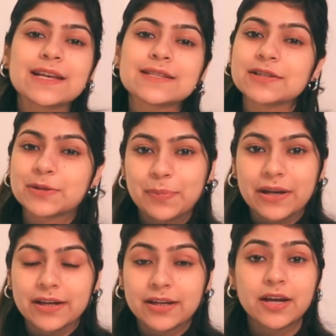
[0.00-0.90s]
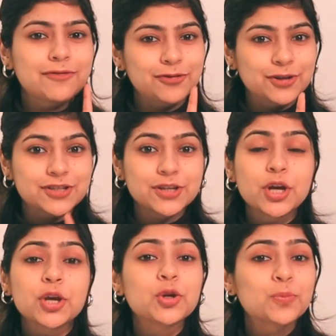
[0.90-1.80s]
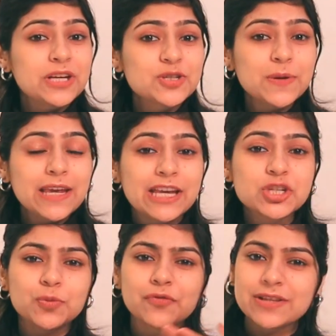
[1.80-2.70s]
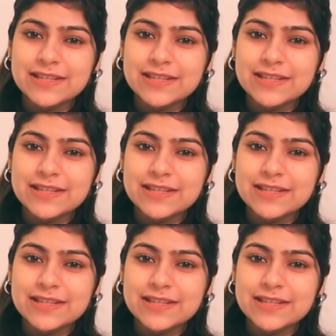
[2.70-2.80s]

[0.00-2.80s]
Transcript: as a dependent. First, you must be aged between